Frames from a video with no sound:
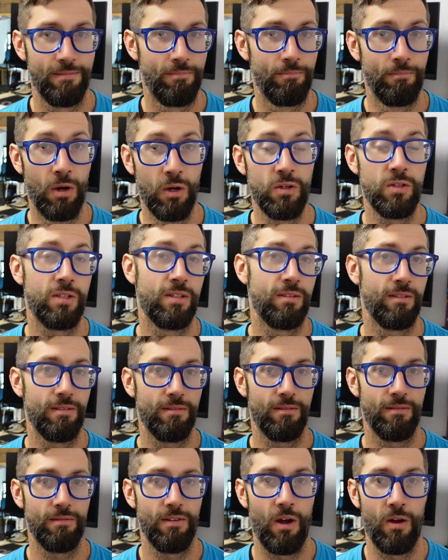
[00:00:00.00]
Most
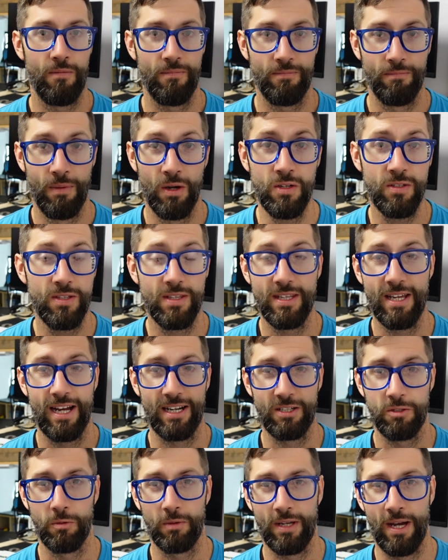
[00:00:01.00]
of the
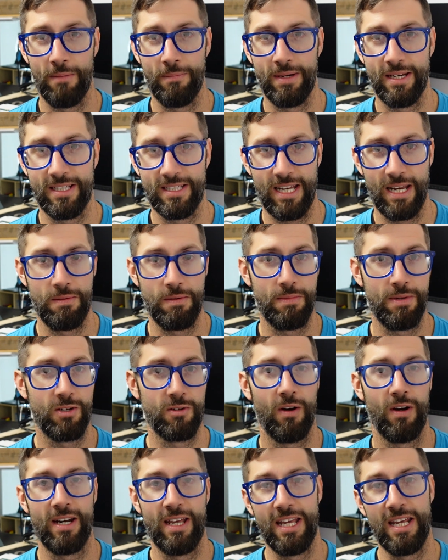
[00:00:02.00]
actual companies seem to be
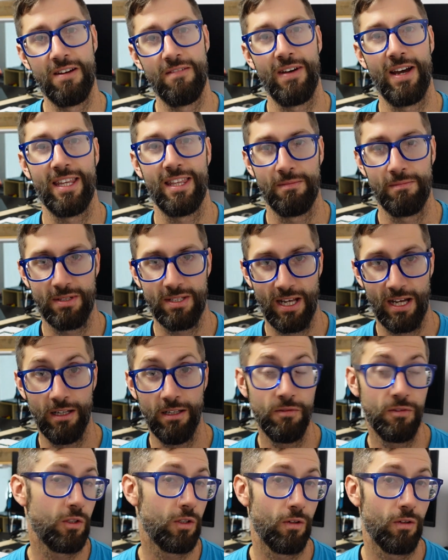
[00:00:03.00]
trying to innovate
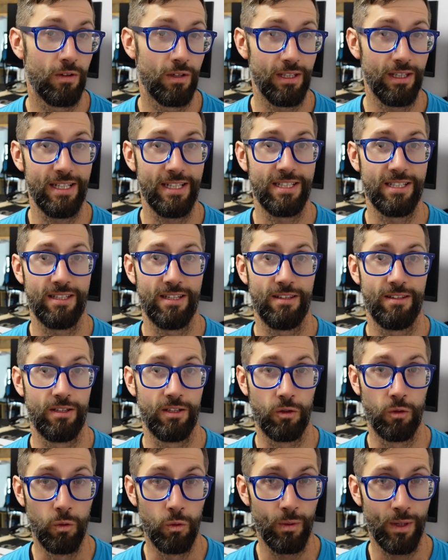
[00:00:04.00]
themselves, or at least the
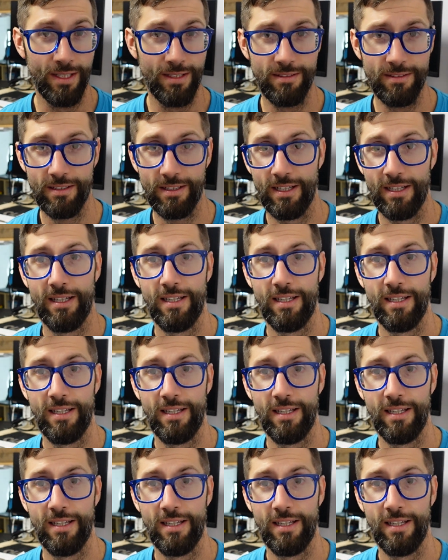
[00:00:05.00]
good ones.